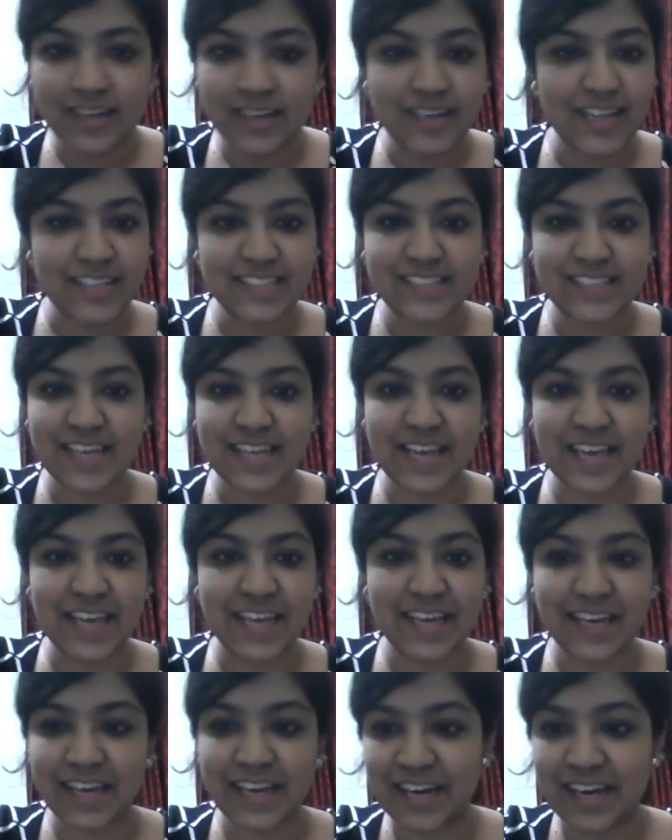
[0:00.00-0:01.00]
Let's
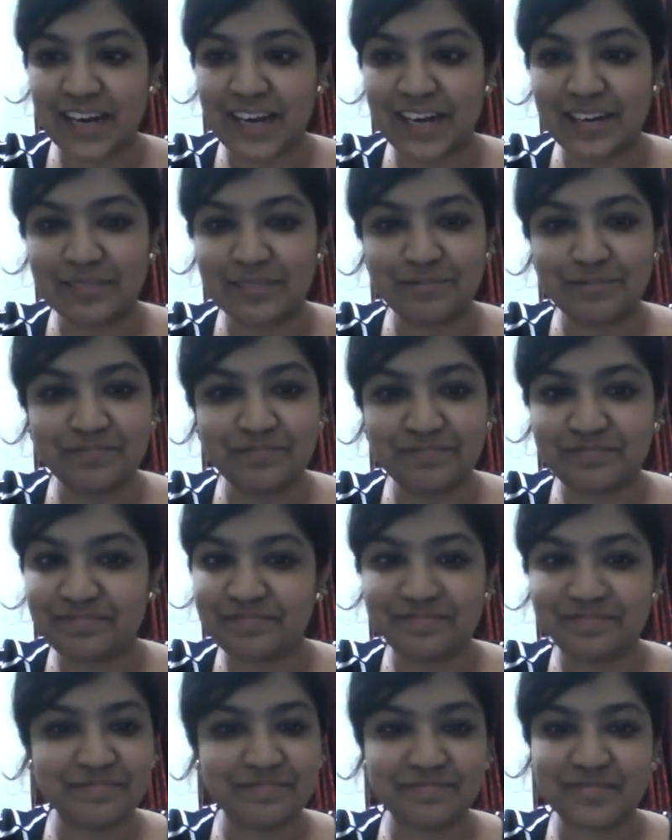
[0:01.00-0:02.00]
take a
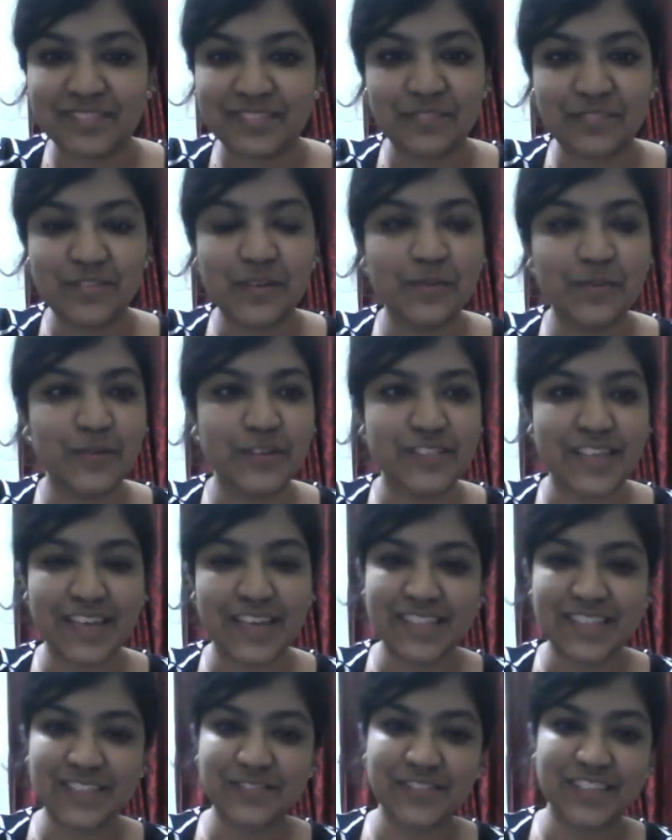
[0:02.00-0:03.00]
few more
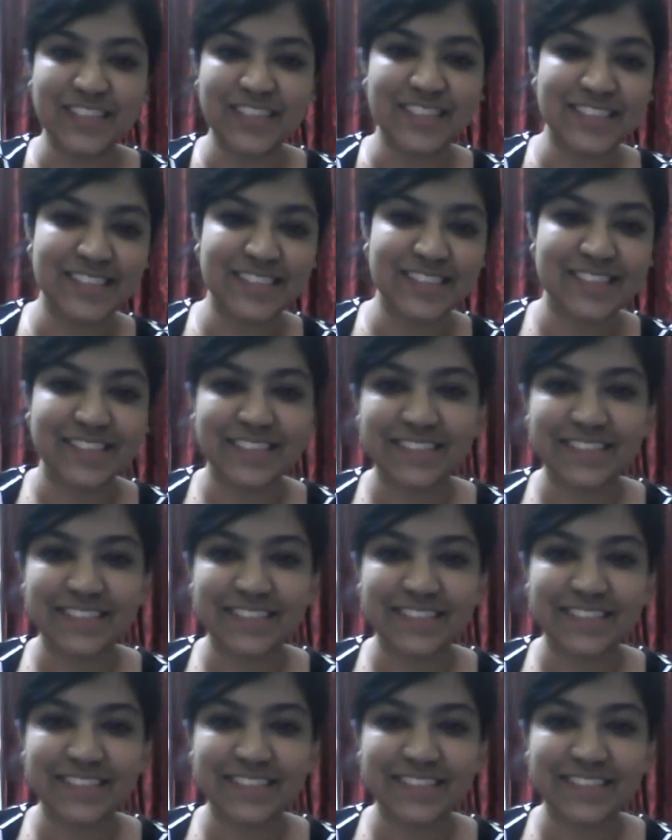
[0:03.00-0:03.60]
seconds for this.